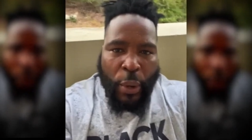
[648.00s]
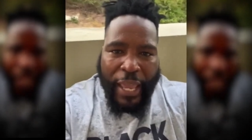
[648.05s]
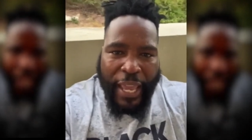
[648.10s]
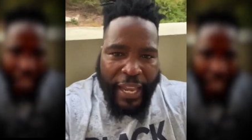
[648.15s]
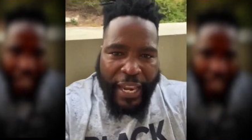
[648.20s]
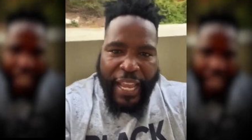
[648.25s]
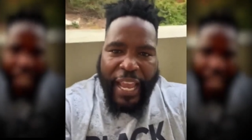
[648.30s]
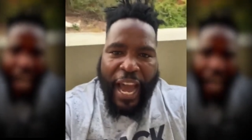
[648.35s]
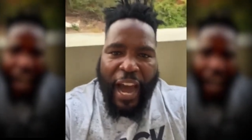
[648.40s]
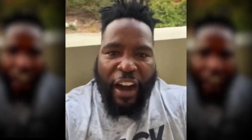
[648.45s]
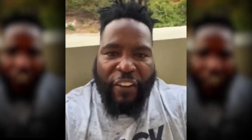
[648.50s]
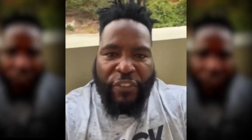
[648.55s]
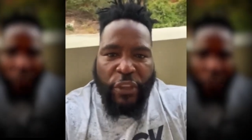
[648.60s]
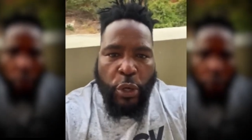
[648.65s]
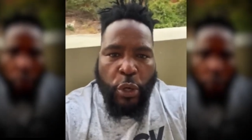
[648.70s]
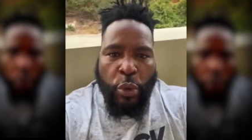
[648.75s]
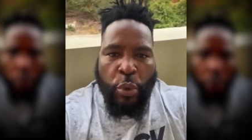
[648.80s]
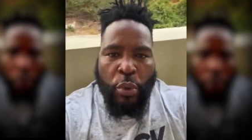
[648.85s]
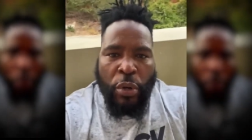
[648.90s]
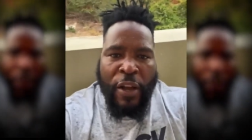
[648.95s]
do any
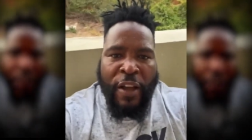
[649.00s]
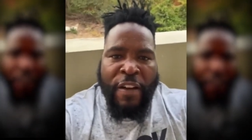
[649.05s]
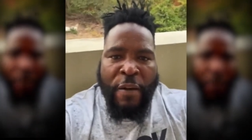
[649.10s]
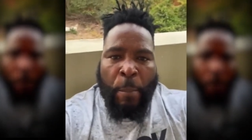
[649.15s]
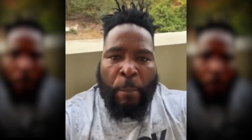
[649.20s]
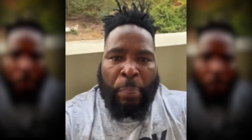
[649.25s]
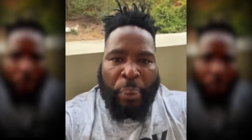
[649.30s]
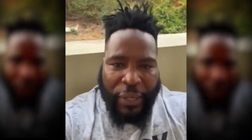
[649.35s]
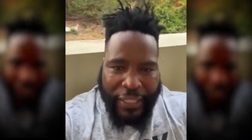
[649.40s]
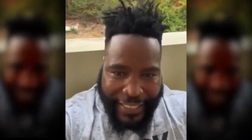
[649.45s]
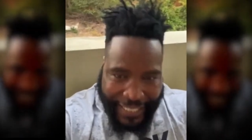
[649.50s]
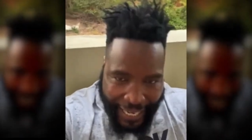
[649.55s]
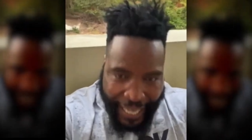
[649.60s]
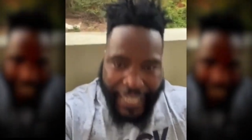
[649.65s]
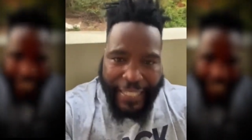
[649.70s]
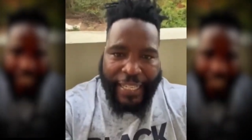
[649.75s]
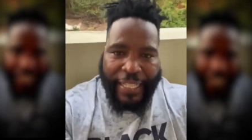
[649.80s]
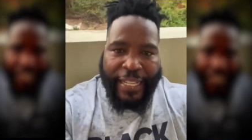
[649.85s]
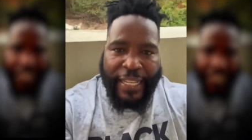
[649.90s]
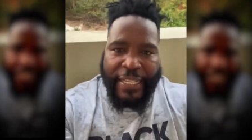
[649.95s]
of you
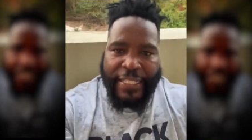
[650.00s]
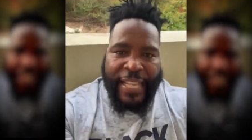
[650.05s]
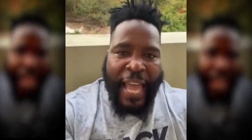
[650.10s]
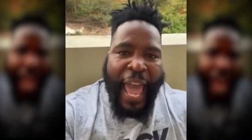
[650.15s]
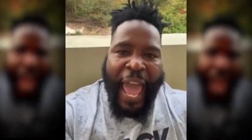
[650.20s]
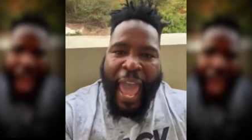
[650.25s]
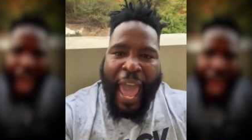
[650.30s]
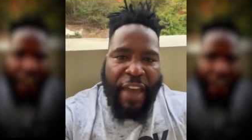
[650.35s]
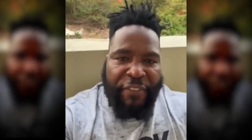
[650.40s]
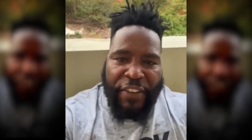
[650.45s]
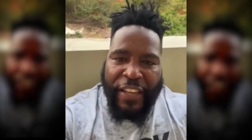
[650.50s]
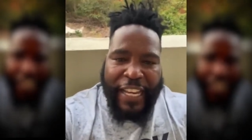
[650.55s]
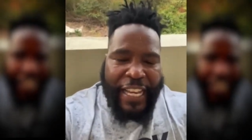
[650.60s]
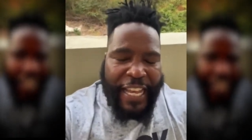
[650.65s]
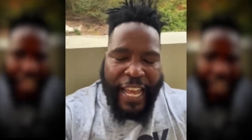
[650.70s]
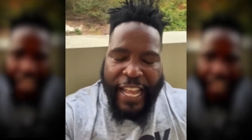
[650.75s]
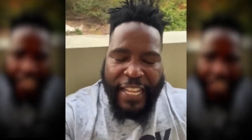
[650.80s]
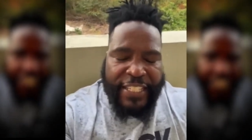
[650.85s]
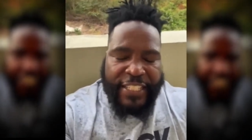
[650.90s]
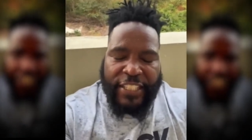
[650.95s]
pretendians have
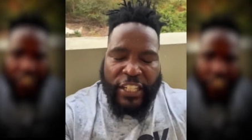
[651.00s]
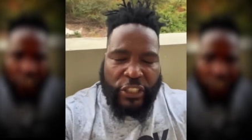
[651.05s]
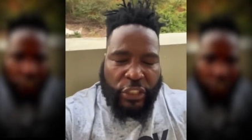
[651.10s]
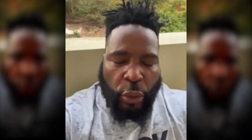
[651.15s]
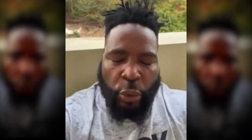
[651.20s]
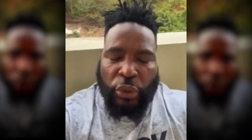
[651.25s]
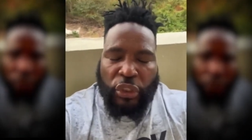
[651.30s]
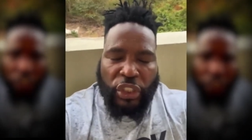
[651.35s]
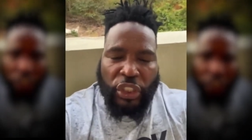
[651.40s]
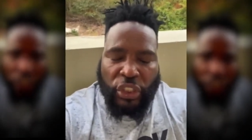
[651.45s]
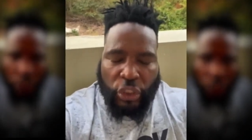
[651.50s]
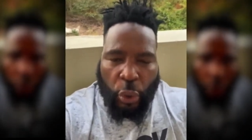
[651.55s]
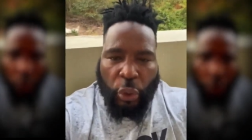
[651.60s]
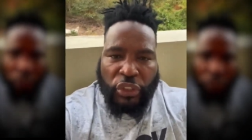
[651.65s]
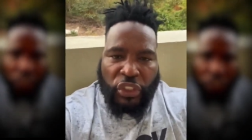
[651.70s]
any institutions